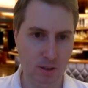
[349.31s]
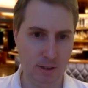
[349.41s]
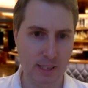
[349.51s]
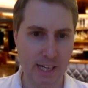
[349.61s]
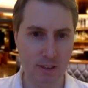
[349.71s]

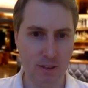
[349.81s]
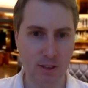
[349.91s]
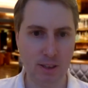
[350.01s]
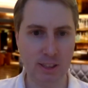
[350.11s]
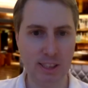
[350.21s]
Then
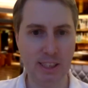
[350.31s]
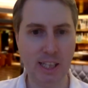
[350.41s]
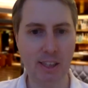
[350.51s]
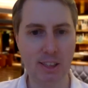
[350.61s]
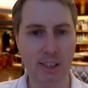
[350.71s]
consider
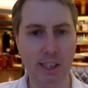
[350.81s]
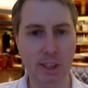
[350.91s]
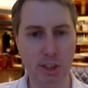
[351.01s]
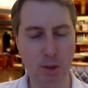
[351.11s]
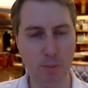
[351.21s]
how
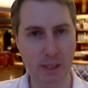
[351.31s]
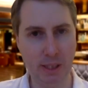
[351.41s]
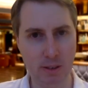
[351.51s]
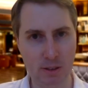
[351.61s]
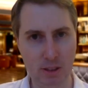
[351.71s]
tenacious you'll
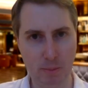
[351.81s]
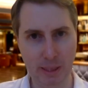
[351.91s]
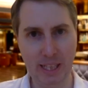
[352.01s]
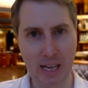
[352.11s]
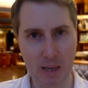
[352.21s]
be to
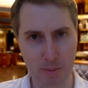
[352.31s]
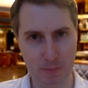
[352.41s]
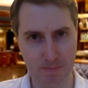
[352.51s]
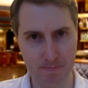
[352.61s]
make it happen.